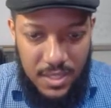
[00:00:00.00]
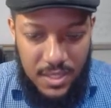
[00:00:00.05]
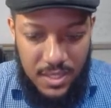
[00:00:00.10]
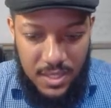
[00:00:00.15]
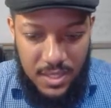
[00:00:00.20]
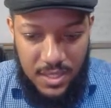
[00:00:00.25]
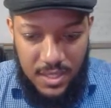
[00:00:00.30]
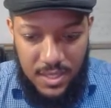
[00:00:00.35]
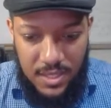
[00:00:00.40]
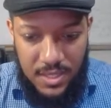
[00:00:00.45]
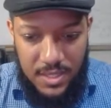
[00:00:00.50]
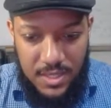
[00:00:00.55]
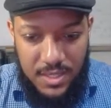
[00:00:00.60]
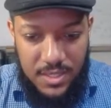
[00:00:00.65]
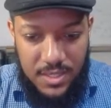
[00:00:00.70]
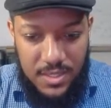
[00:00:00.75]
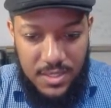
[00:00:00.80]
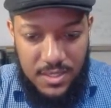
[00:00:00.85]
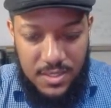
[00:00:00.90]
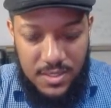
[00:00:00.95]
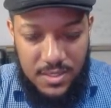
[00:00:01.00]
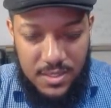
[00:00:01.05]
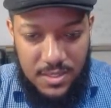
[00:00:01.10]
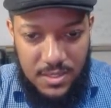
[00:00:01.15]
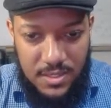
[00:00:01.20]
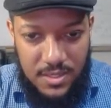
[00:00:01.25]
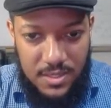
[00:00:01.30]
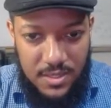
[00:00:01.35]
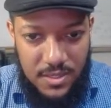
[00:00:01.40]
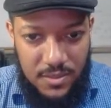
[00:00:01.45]
And
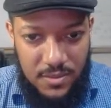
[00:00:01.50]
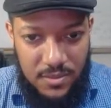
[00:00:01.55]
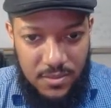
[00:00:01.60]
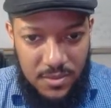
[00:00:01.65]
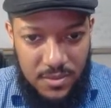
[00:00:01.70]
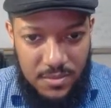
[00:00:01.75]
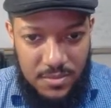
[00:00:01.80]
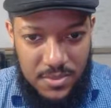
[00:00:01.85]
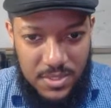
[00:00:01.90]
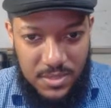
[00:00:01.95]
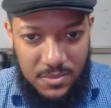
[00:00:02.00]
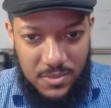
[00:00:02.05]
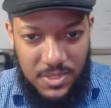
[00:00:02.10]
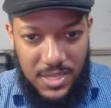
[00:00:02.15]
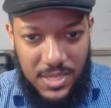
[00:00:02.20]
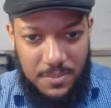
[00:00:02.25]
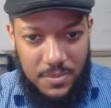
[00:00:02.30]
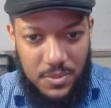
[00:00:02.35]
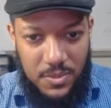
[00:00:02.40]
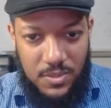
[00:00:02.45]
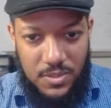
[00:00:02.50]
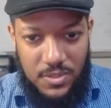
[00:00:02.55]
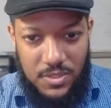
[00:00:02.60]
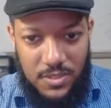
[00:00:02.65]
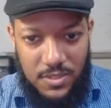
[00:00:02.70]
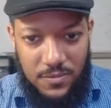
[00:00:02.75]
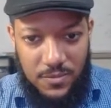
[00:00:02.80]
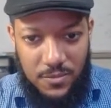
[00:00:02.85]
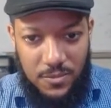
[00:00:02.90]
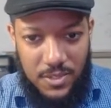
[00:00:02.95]
let's see what happens
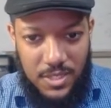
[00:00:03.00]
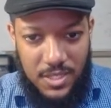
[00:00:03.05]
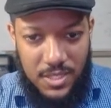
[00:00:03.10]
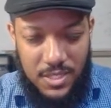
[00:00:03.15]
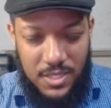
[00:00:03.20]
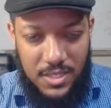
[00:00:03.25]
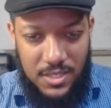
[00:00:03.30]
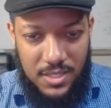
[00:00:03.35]
if we...